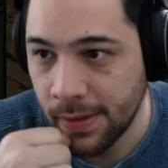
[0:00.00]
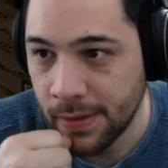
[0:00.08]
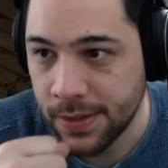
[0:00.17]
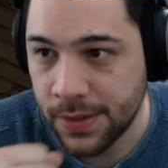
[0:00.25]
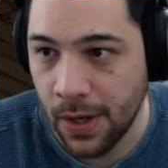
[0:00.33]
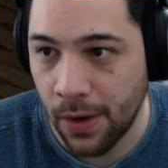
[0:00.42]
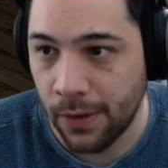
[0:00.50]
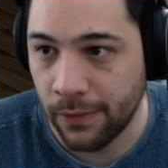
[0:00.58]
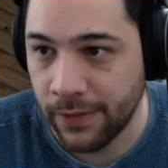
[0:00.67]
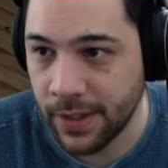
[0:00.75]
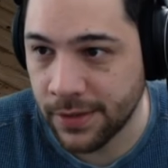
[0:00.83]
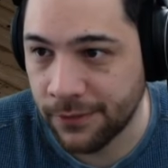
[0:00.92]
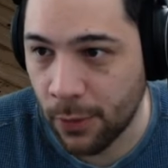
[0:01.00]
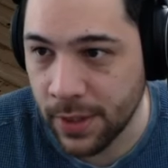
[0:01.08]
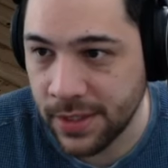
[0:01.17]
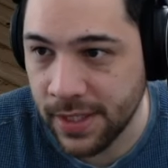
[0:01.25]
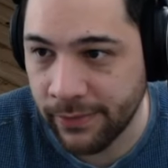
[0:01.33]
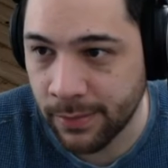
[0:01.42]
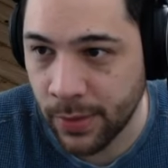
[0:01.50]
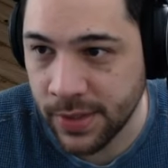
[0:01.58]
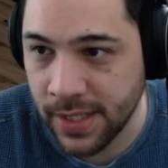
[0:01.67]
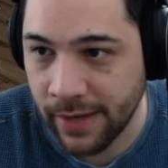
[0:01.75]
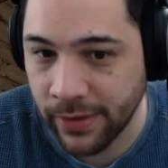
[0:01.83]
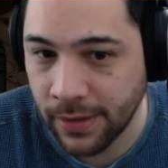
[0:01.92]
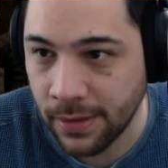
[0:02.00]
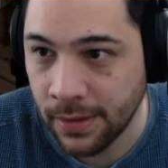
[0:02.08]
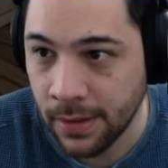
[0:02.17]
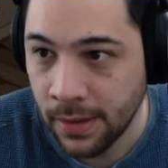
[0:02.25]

stove, it's 47.7.